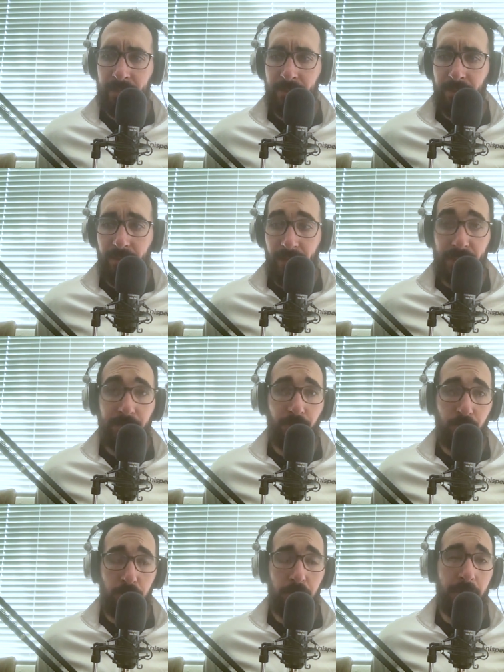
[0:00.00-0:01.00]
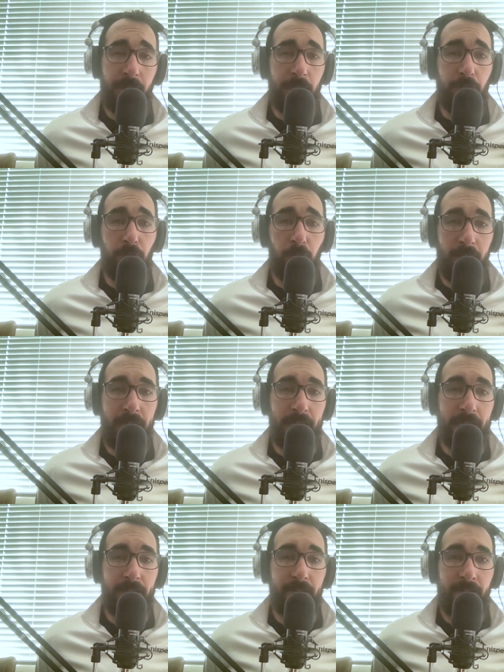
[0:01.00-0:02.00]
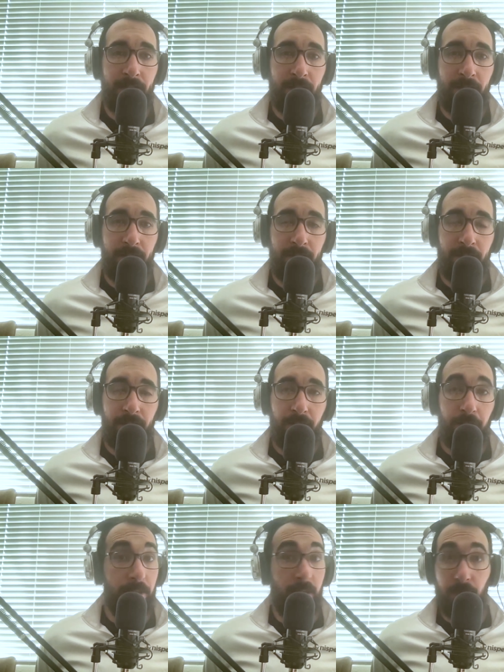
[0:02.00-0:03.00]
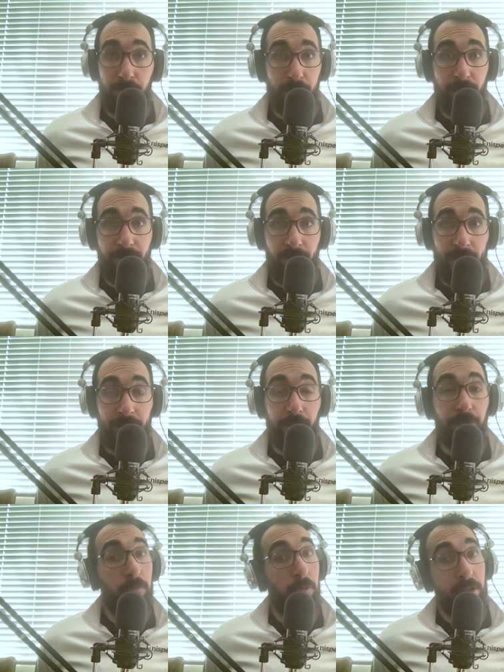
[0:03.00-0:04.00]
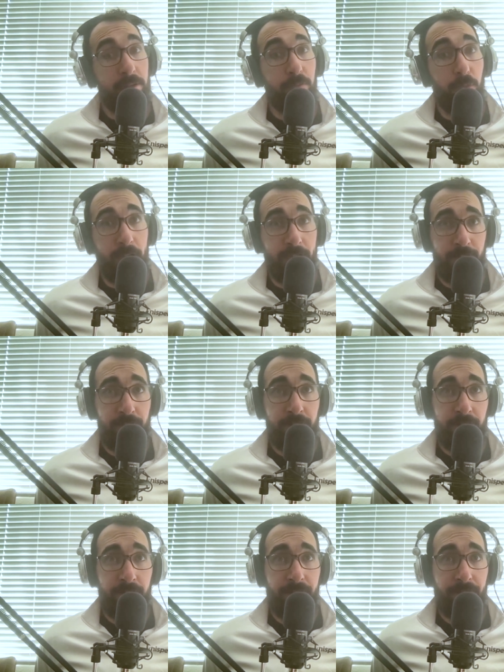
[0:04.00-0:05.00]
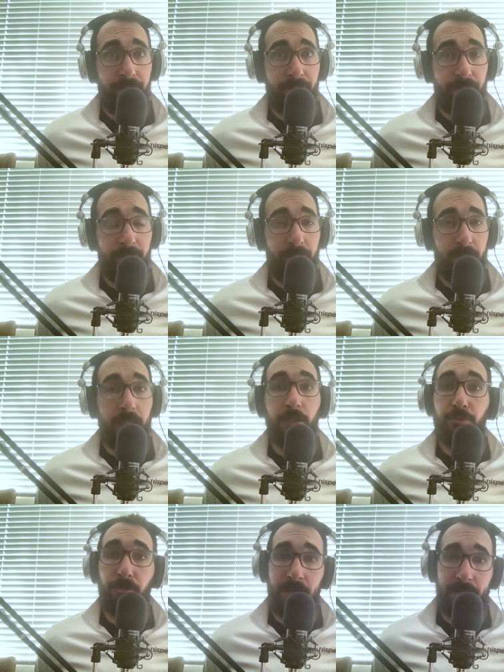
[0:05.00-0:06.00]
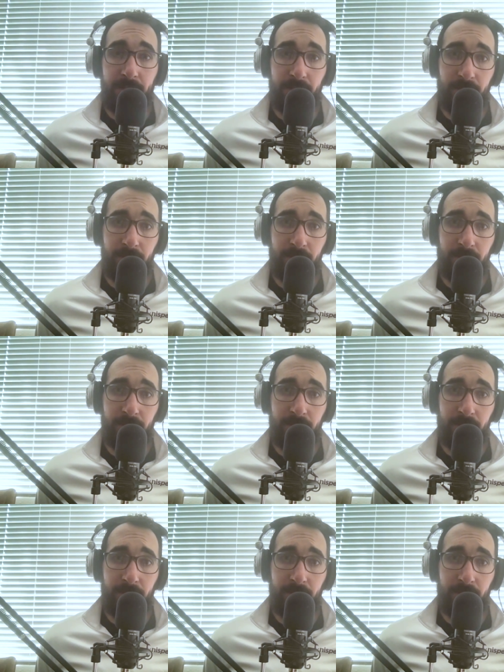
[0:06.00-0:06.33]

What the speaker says: That score is weighted with a number of factors, one of which is race.